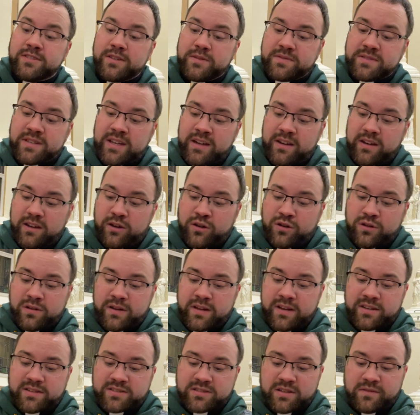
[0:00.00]
of St.
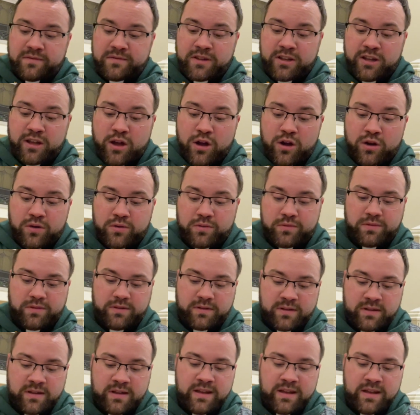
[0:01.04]
Irenaeus of Lyon.